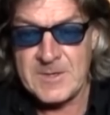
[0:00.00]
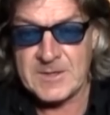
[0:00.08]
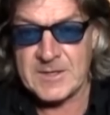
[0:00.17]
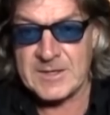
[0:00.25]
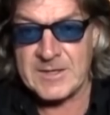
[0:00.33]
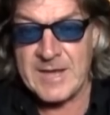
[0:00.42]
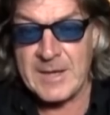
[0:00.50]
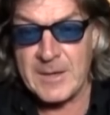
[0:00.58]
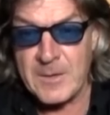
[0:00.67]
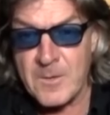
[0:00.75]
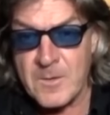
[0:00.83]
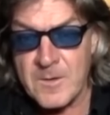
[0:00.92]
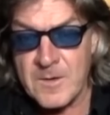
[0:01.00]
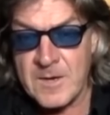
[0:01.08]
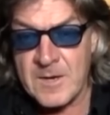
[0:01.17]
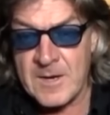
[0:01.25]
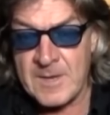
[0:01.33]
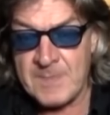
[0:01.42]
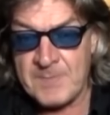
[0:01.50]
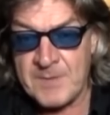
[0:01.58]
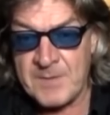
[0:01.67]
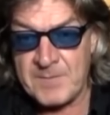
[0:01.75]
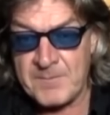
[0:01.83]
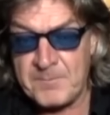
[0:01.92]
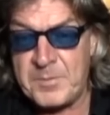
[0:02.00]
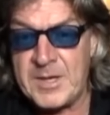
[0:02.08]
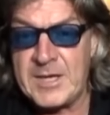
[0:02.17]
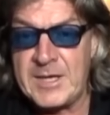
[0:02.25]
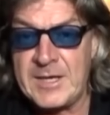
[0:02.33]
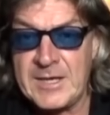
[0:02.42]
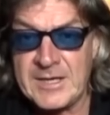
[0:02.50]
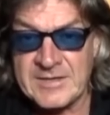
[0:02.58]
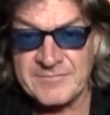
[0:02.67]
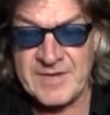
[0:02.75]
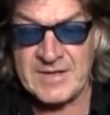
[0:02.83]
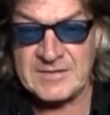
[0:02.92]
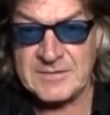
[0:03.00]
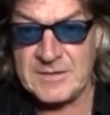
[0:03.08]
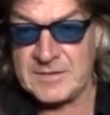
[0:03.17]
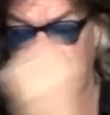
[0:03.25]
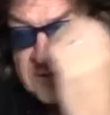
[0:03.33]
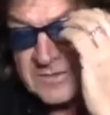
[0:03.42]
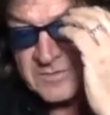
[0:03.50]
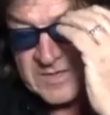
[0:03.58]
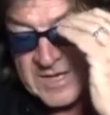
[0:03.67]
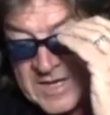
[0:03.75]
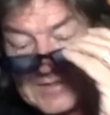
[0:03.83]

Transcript: Canelo. Um, but big event in the UK